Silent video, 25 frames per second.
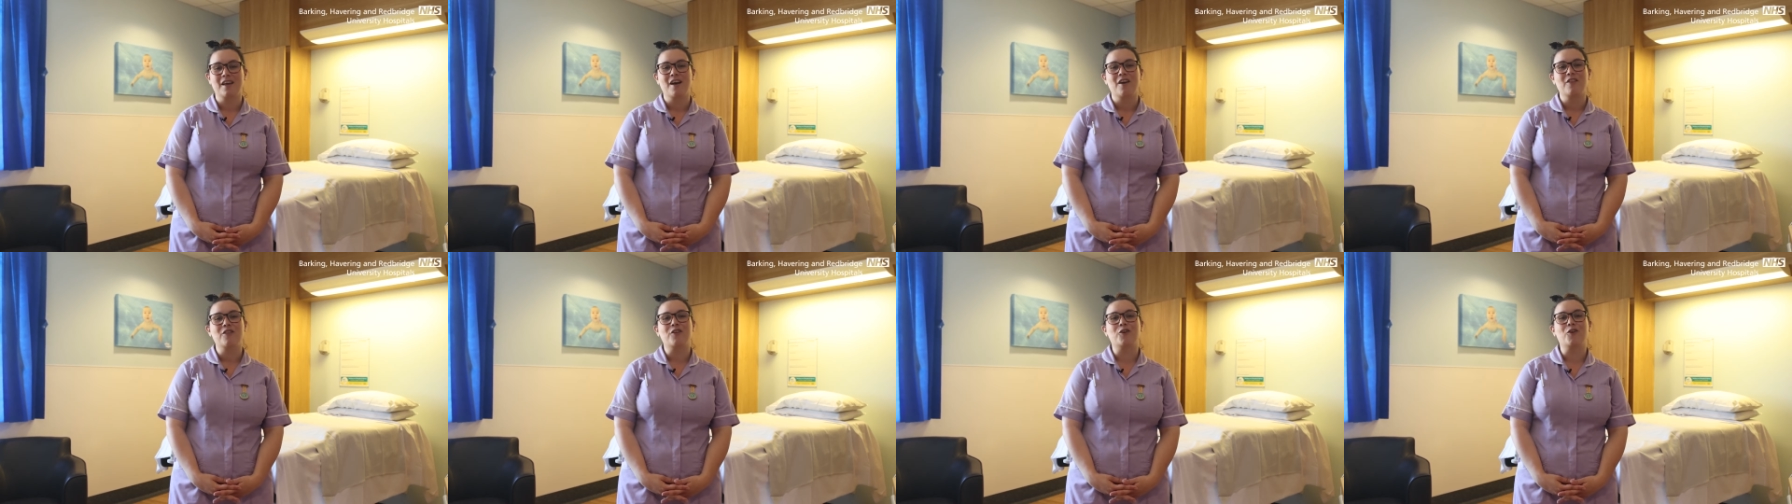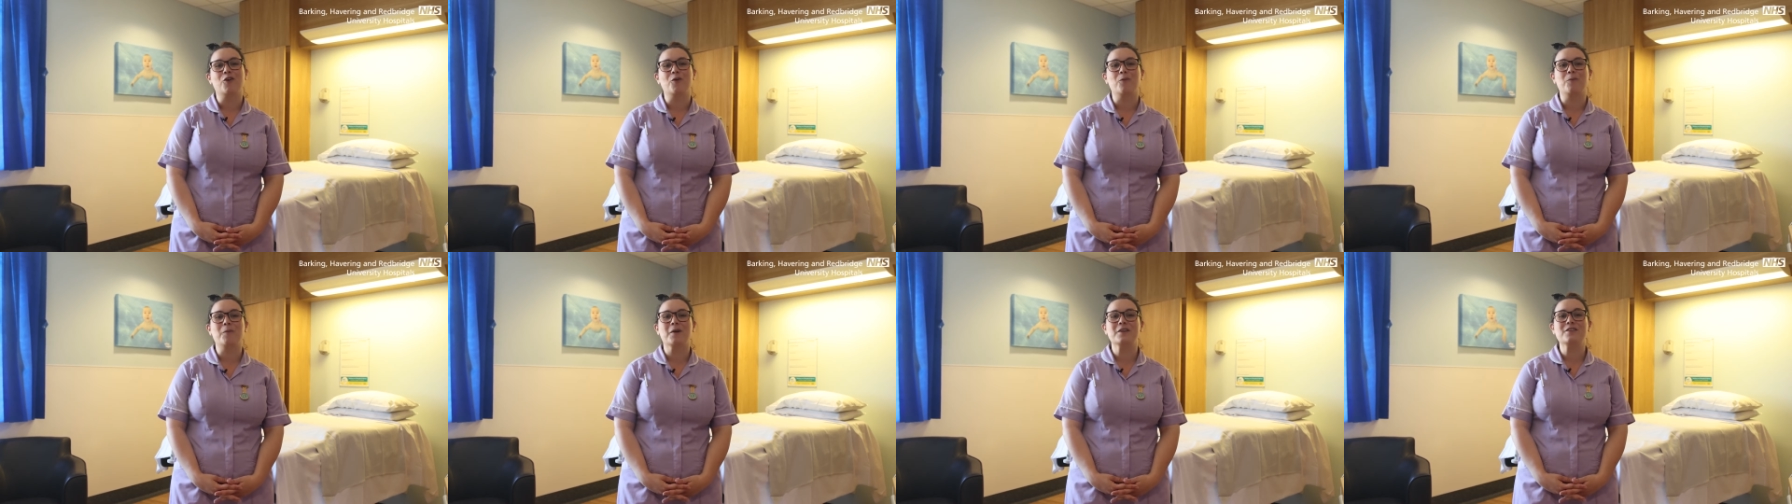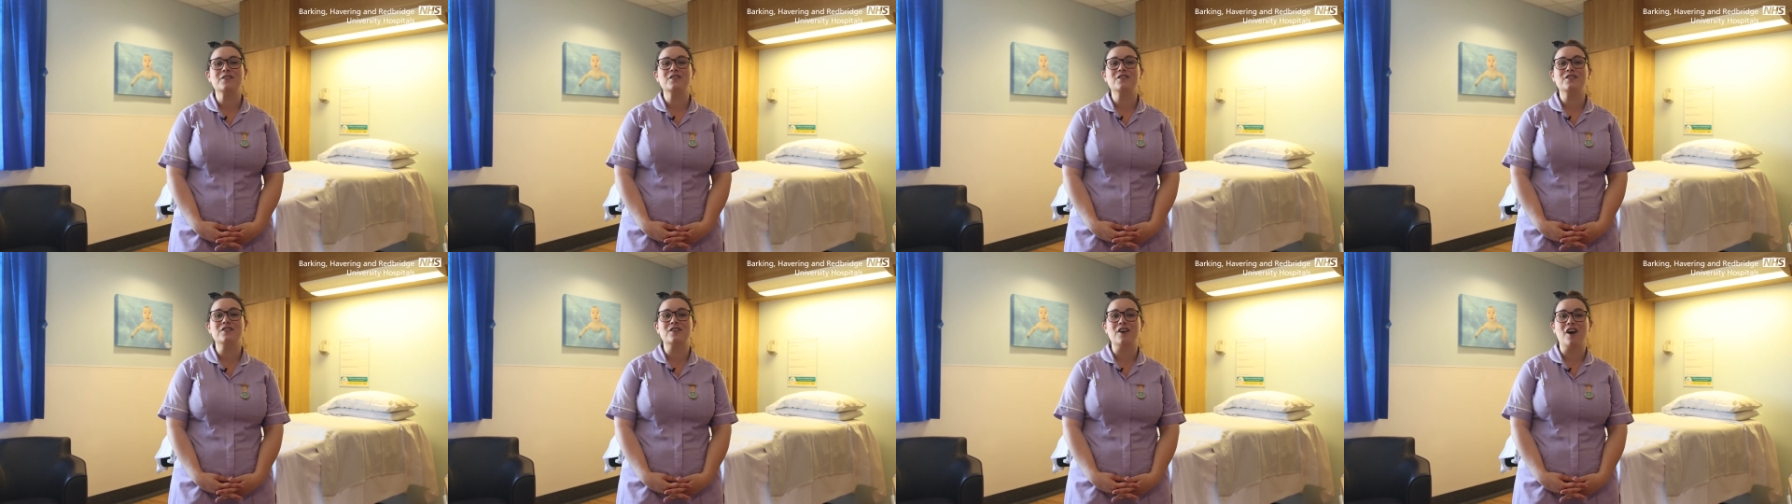The
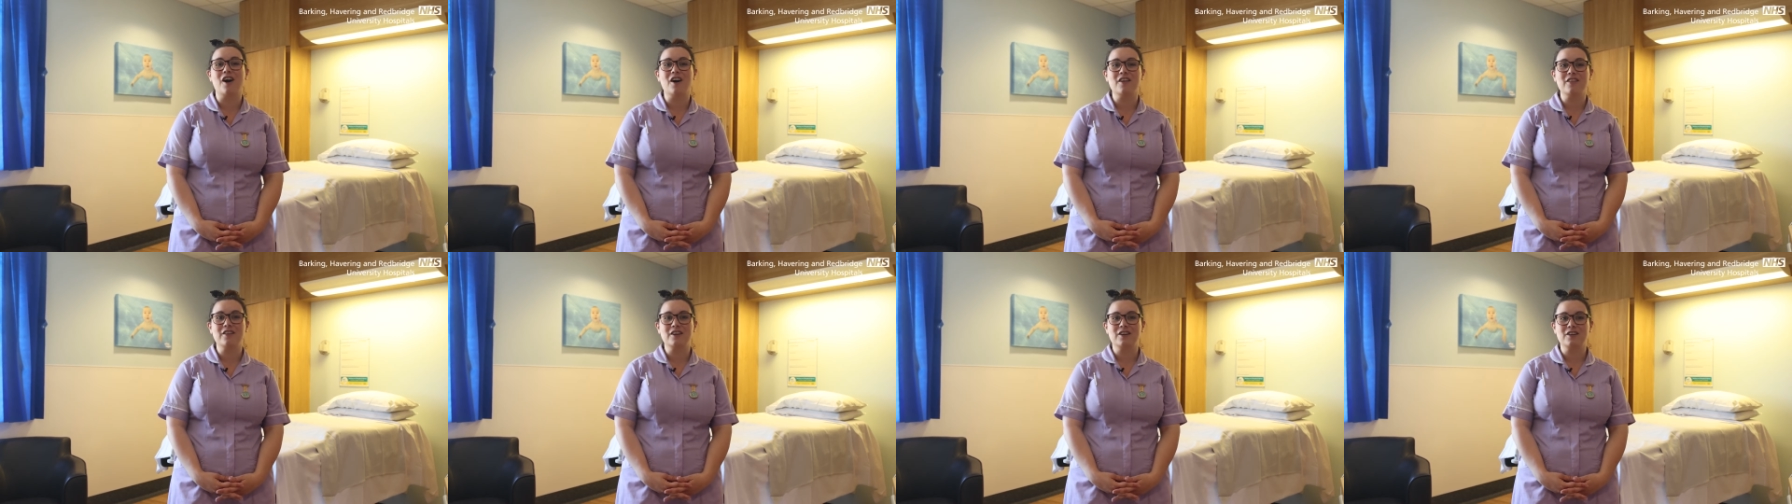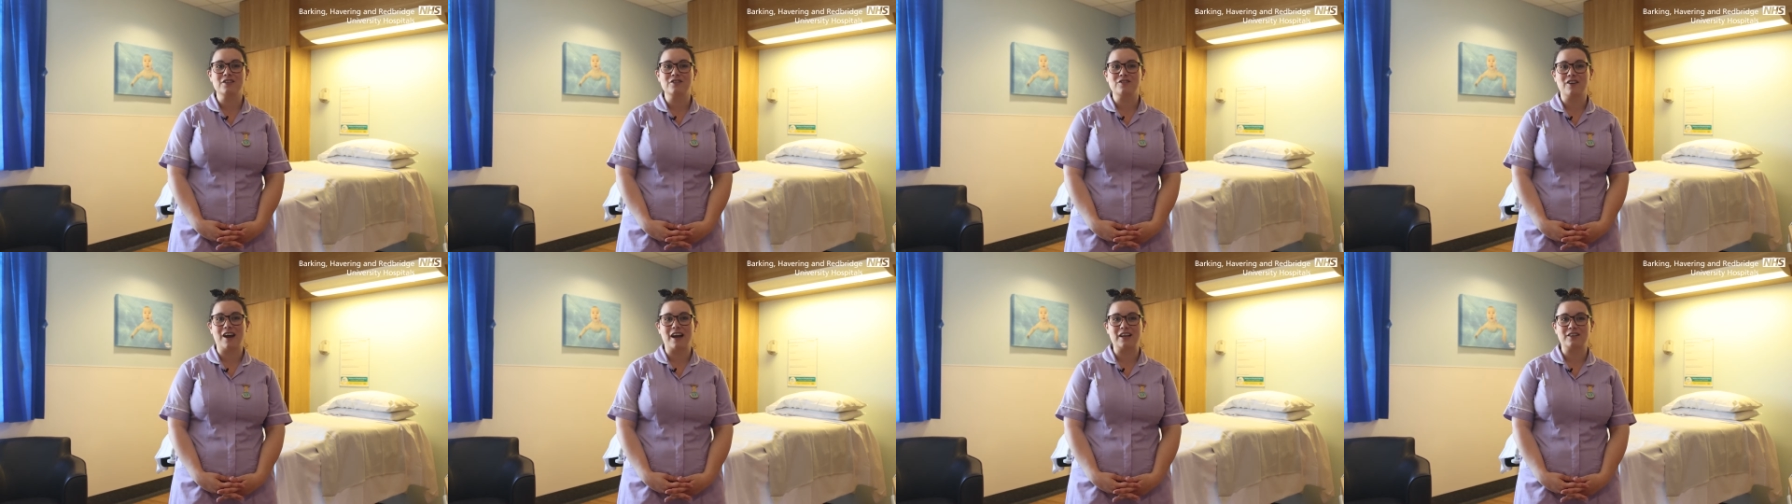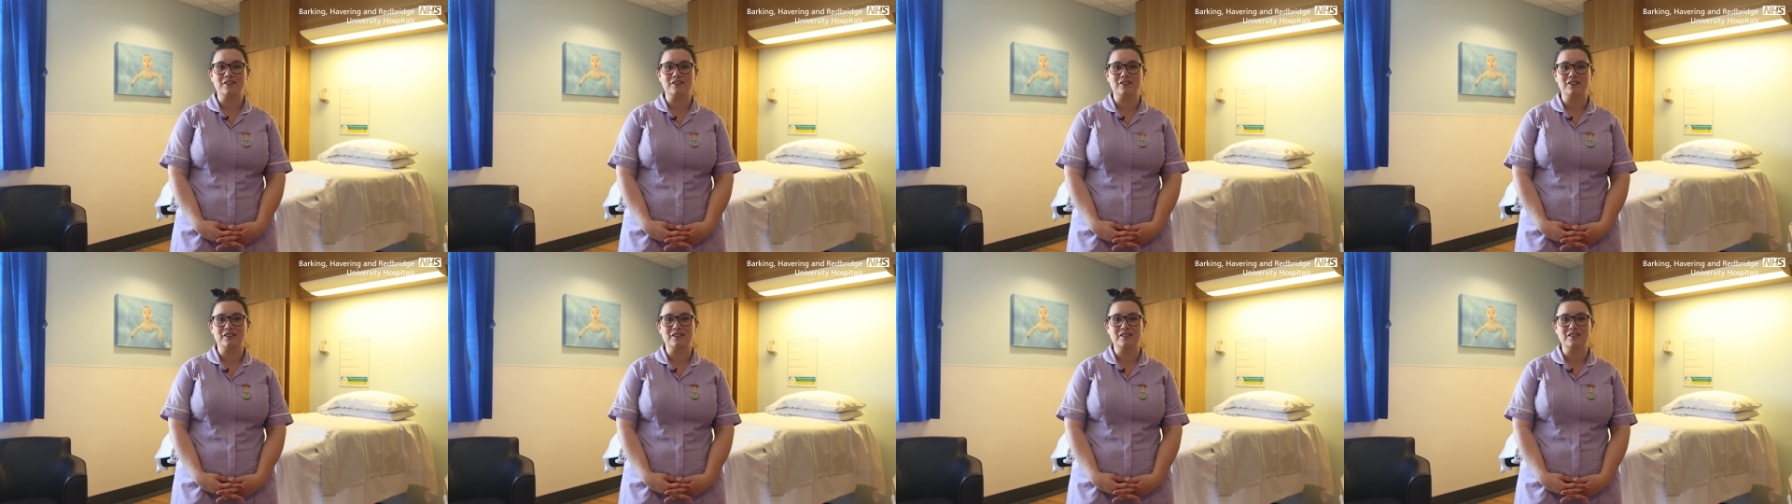hormones start the
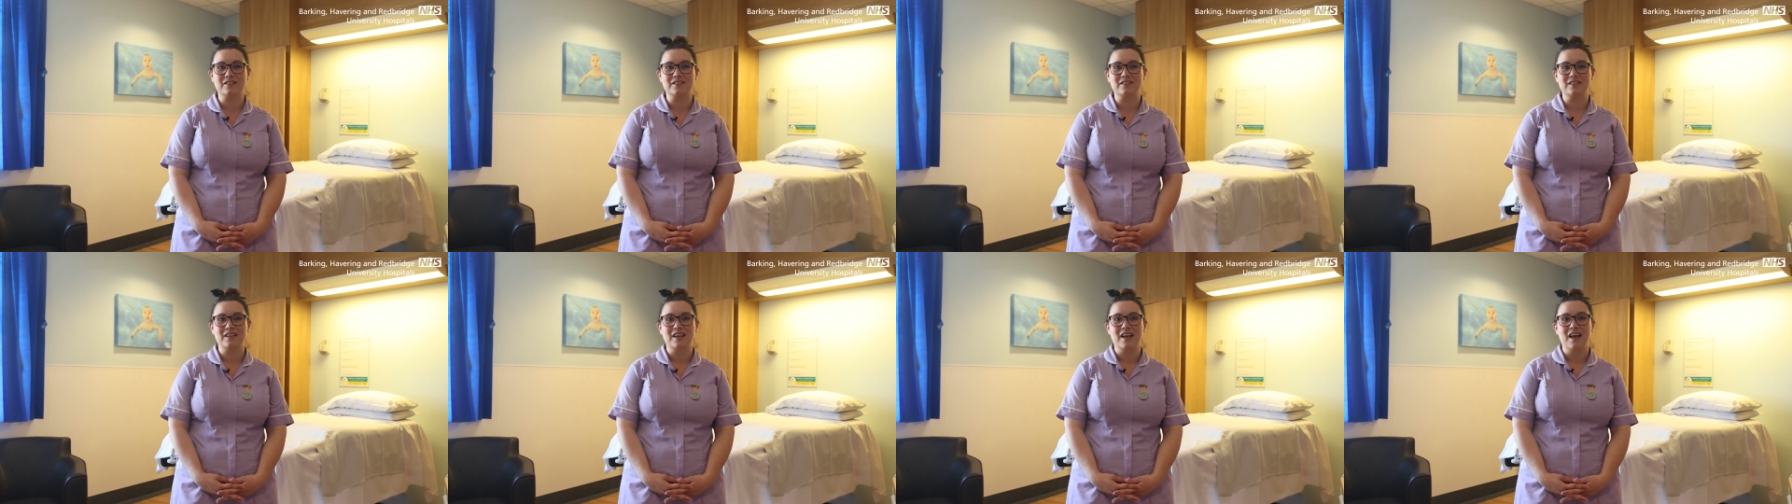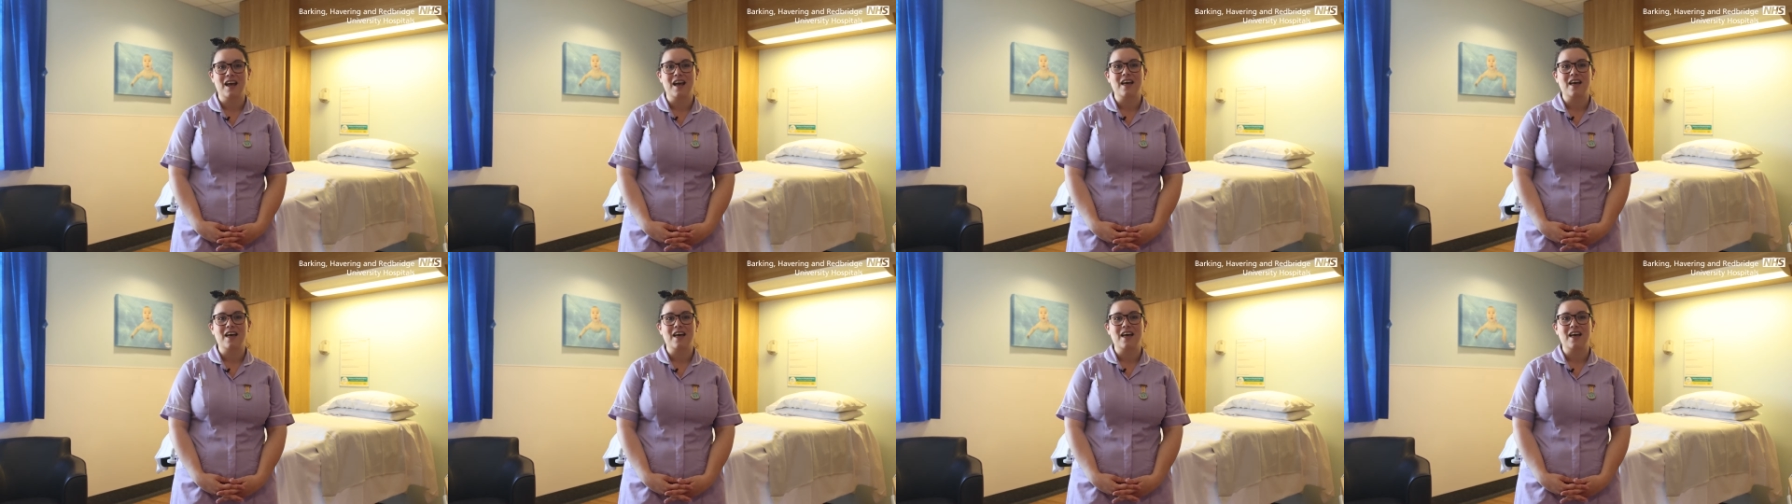contractions,